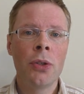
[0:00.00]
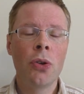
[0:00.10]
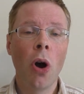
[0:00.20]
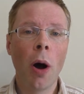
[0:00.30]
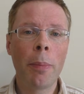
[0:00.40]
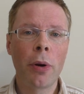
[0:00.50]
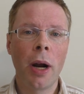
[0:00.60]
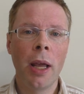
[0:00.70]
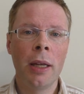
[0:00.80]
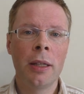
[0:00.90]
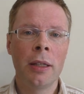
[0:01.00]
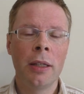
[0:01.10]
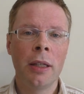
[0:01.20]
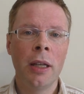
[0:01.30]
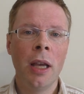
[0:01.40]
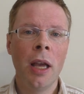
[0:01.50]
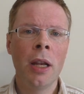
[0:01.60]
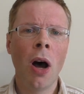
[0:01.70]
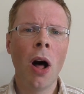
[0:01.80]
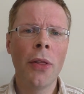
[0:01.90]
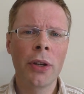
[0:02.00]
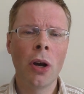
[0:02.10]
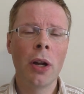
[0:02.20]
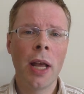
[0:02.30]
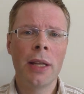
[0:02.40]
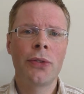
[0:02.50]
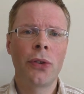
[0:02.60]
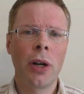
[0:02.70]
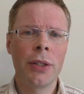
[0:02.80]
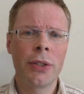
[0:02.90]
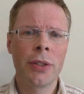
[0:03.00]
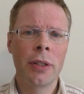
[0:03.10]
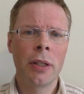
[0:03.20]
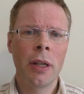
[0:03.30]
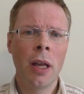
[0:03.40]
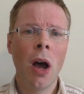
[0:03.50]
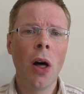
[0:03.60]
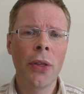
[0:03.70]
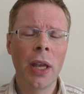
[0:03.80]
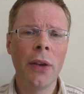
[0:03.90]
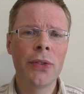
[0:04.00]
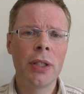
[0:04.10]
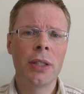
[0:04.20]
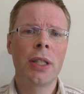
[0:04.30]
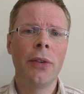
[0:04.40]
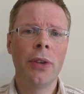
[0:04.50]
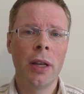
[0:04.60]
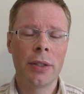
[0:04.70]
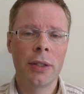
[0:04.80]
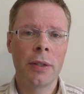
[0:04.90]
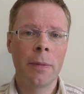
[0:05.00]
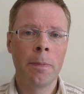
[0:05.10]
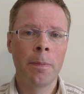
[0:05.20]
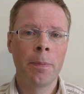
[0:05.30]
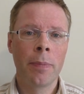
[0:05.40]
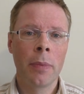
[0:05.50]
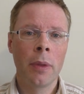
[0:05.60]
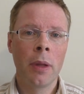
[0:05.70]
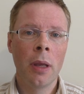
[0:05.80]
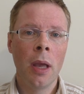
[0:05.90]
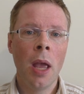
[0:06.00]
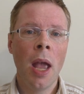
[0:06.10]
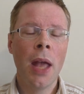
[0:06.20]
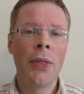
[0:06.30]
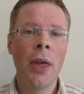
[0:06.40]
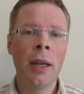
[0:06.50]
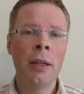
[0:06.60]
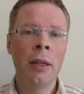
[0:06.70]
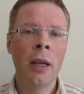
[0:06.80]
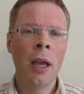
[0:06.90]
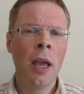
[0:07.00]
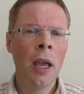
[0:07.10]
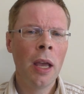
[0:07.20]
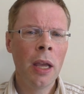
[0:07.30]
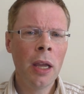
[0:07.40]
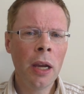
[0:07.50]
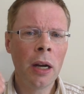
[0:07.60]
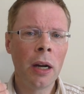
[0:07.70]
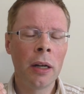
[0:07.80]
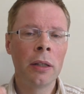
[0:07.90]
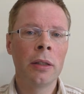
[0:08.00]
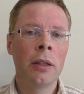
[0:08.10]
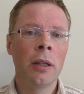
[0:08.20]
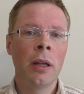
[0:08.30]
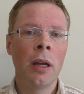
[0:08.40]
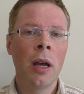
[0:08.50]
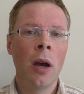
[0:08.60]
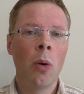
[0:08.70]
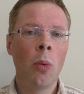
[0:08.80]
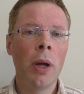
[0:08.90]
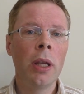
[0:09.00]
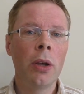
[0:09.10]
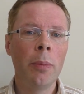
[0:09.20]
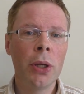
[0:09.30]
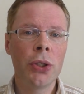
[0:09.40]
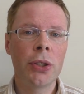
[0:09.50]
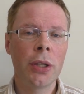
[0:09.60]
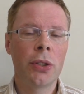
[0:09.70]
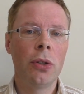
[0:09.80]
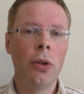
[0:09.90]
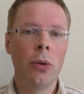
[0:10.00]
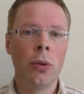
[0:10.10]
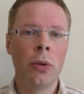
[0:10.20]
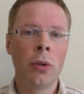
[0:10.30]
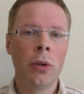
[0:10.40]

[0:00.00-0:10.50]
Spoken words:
to operate in all that God has for us, all the gifts He has given us. And then hear what He commissions us to do.